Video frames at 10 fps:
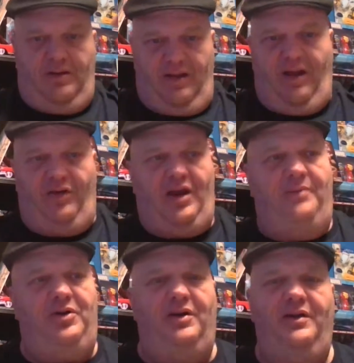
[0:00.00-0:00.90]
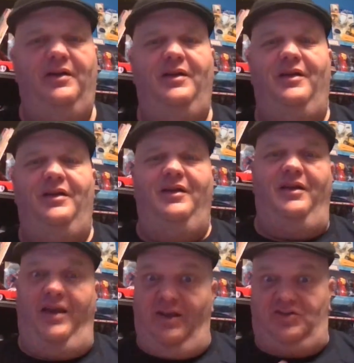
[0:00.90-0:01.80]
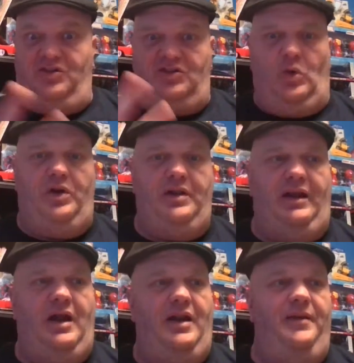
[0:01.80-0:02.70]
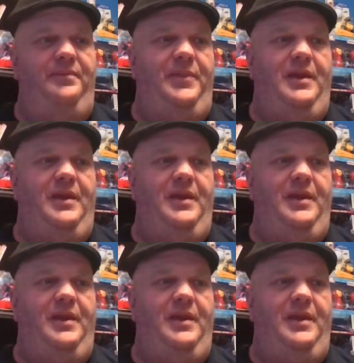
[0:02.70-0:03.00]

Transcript: the helicopter. And it has the S.W.O.R.D. thing on it.